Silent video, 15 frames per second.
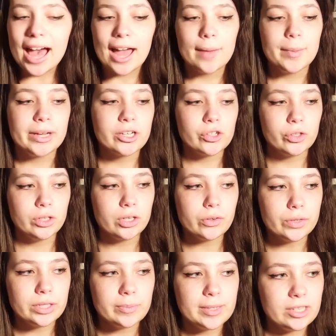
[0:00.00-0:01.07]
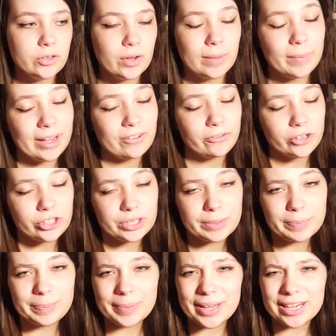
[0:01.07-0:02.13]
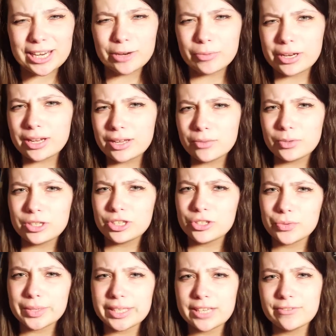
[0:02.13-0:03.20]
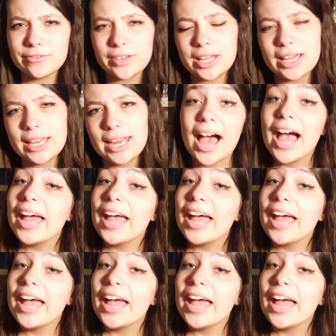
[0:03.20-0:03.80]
I'm actually going to be doing my first buddy read, which is really fun.